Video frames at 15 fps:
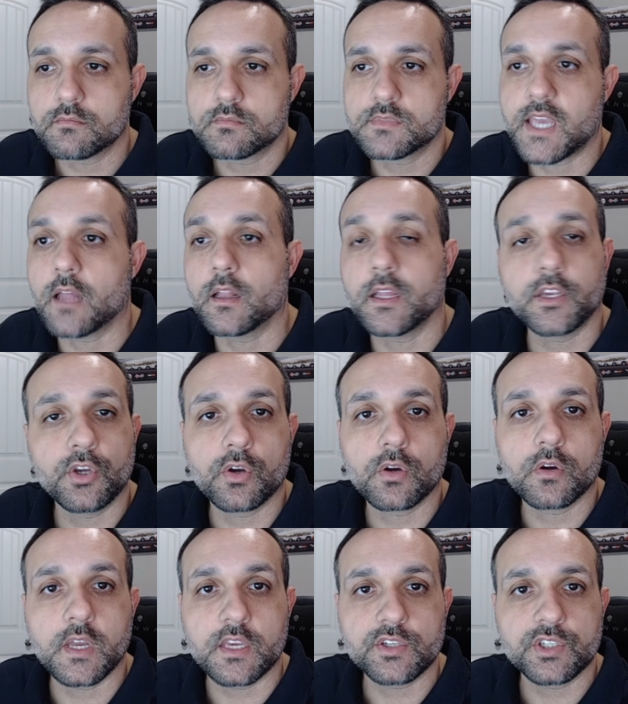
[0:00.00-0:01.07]
telling
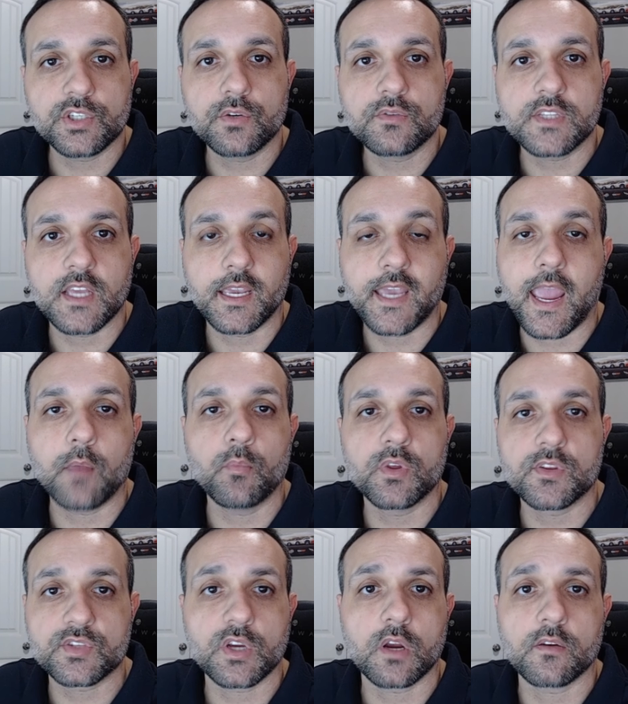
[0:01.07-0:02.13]
your issues that came with
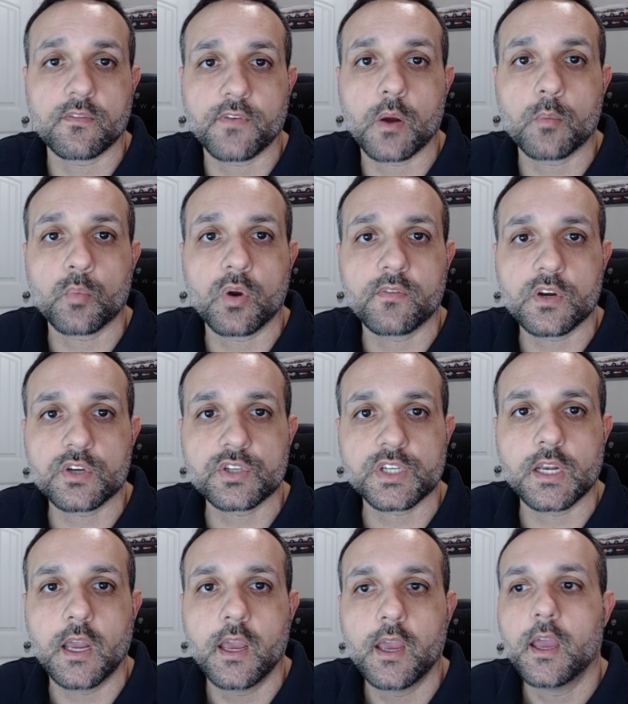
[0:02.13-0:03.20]
a certain firmware version